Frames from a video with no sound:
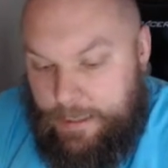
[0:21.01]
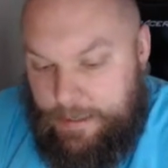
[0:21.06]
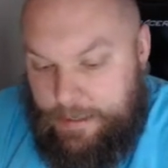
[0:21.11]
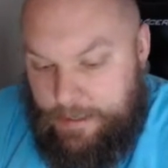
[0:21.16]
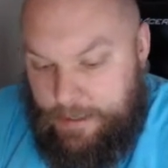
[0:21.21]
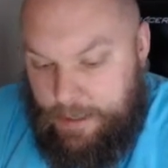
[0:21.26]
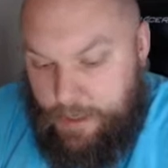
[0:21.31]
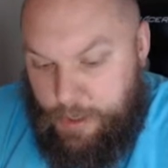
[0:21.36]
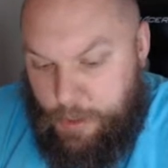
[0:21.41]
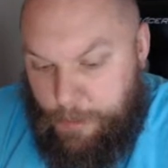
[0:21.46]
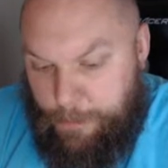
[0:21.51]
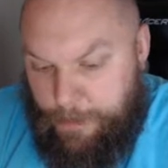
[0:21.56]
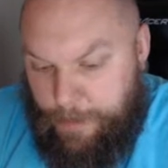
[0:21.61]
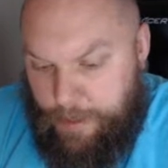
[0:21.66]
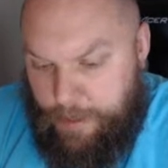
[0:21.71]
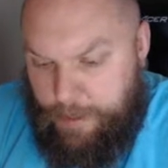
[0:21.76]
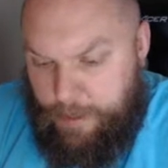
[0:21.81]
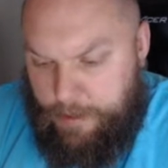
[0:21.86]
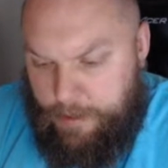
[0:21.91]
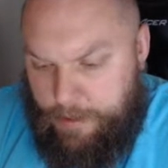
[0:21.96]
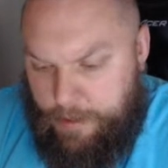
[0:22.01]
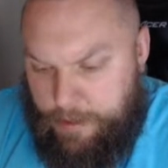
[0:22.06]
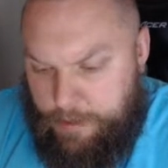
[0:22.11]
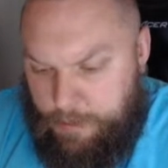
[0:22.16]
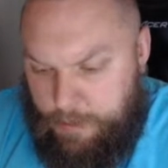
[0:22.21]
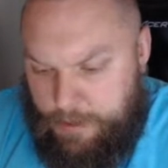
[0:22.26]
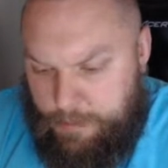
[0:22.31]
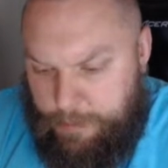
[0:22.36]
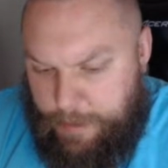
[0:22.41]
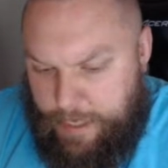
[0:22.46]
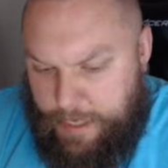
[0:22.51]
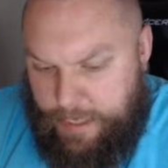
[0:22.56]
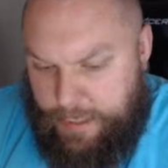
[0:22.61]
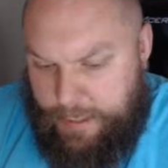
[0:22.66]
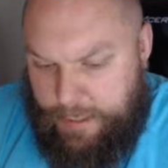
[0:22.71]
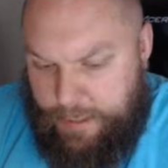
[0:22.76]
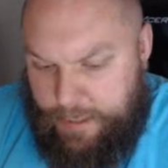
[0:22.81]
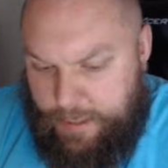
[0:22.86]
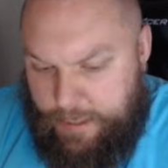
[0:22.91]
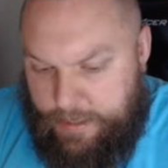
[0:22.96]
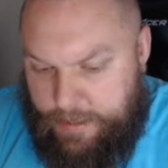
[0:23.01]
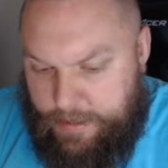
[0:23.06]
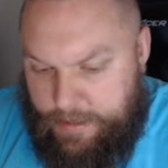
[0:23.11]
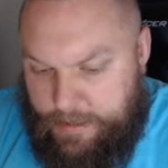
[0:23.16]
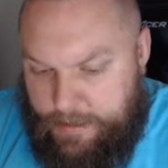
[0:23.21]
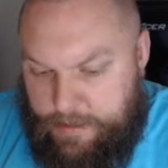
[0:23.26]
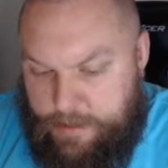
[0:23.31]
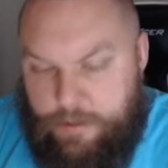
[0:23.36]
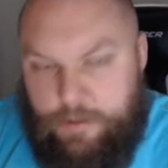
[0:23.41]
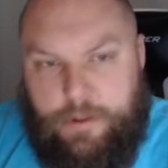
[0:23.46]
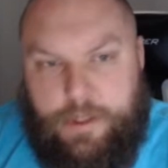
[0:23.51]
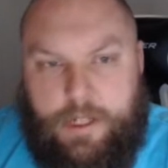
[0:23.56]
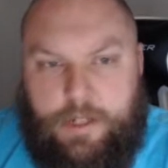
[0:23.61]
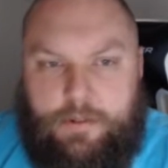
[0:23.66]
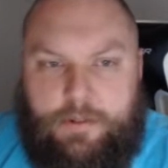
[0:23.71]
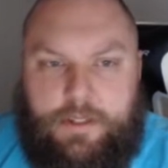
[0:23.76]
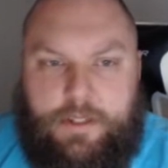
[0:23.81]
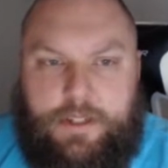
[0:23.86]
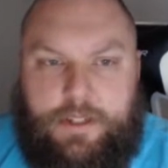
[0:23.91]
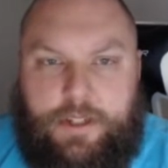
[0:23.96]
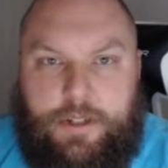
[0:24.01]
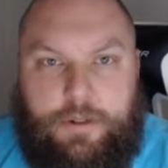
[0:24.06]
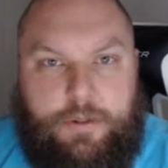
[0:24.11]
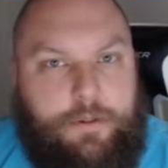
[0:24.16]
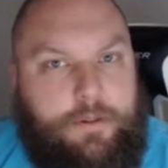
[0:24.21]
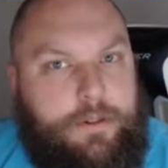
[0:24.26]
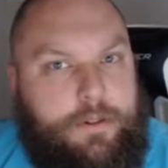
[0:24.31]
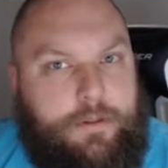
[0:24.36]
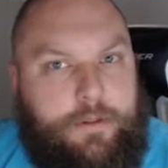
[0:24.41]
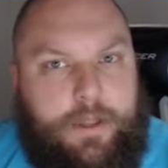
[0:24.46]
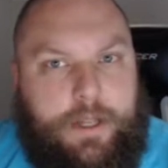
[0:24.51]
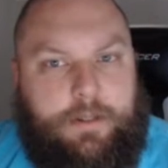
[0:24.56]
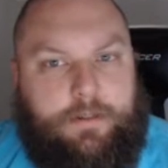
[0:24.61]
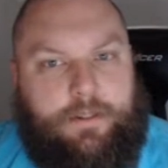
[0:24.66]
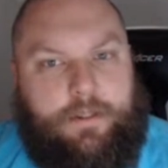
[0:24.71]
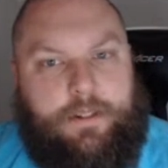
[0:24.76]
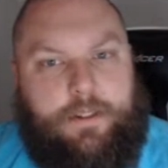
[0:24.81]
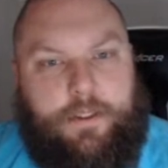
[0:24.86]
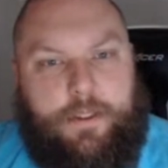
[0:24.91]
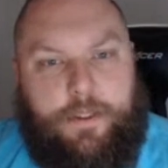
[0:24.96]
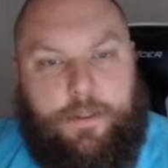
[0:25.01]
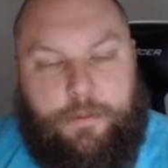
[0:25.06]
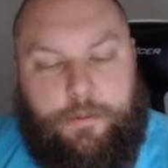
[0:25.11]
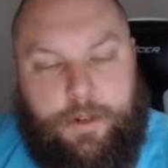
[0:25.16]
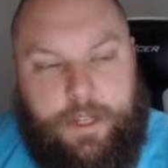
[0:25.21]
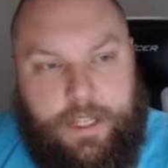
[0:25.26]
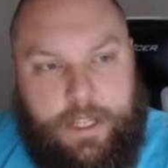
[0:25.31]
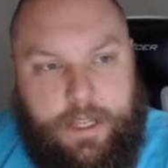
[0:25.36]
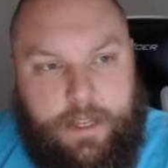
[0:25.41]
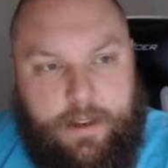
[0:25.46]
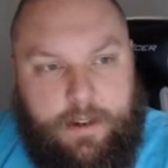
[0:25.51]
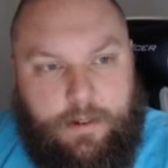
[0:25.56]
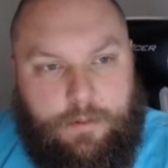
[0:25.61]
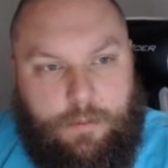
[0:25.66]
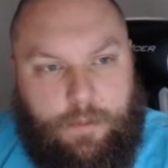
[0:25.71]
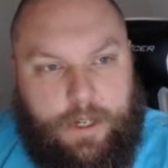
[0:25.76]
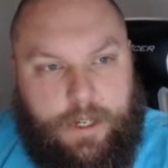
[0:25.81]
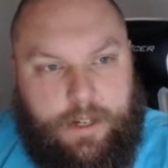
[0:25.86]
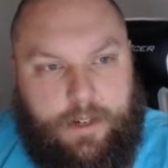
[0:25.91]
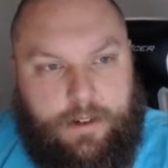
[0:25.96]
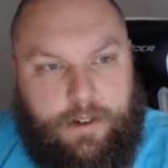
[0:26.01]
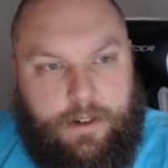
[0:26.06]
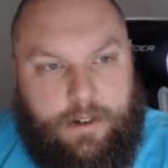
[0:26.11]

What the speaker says: So this was back in 2002, 2003 when